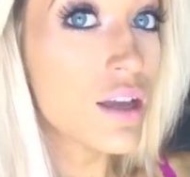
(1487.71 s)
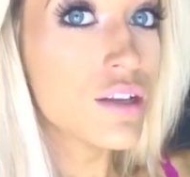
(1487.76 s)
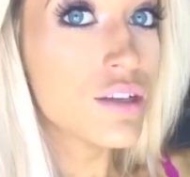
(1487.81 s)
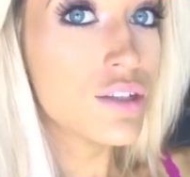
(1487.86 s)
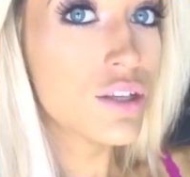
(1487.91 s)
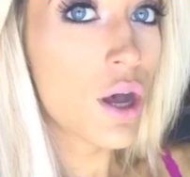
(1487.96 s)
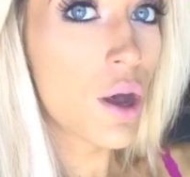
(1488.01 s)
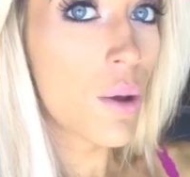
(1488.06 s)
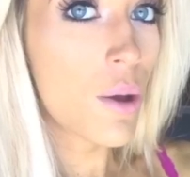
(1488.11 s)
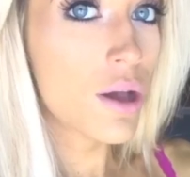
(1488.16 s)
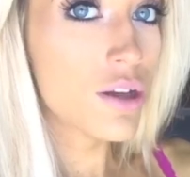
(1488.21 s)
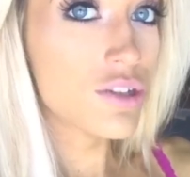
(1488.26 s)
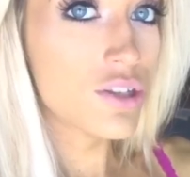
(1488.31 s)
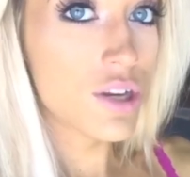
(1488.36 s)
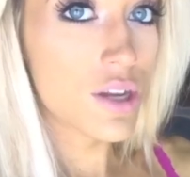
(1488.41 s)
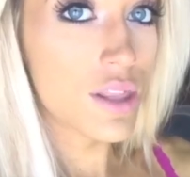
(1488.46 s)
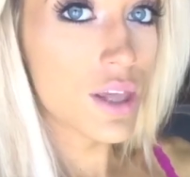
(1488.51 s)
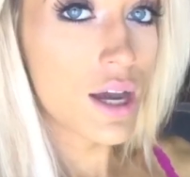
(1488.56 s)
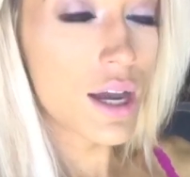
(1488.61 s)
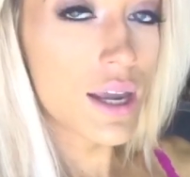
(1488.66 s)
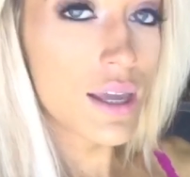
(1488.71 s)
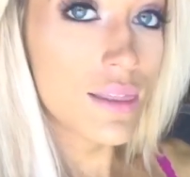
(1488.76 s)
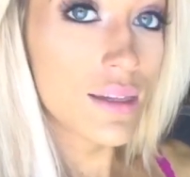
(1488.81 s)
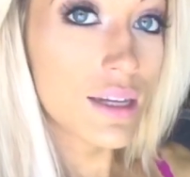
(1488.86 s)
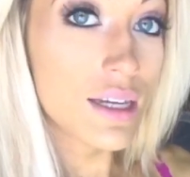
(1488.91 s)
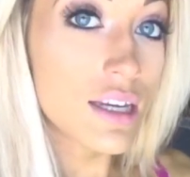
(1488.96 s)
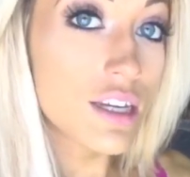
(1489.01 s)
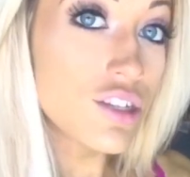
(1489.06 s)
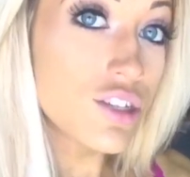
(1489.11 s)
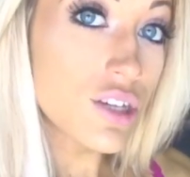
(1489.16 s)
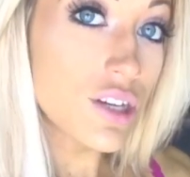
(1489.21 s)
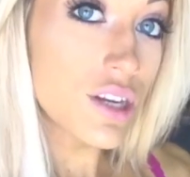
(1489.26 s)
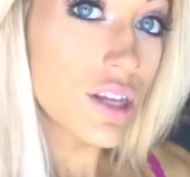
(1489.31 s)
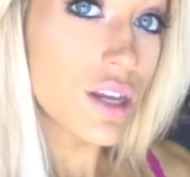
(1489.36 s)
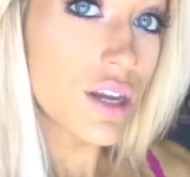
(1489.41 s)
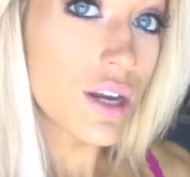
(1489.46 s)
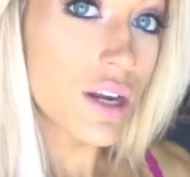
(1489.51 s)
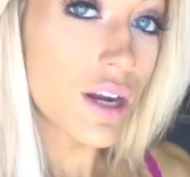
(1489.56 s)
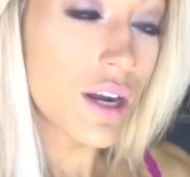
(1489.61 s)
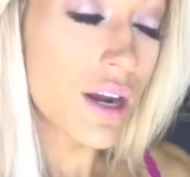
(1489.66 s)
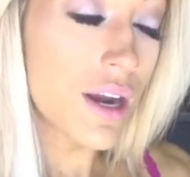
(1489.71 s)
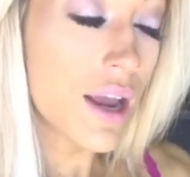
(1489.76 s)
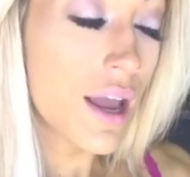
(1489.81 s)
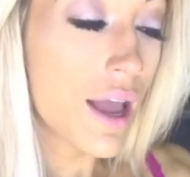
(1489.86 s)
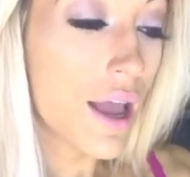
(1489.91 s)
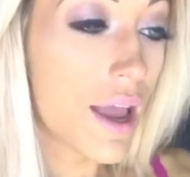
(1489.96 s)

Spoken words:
So I'll show you that in the kitchen here.